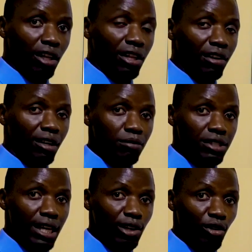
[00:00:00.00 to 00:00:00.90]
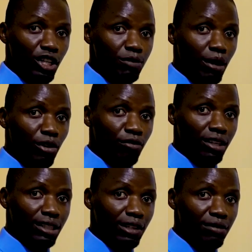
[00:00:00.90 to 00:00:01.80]
In the Krebs cycle, each
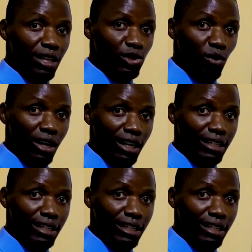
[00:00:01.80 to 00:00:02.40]
pyruvate gives us one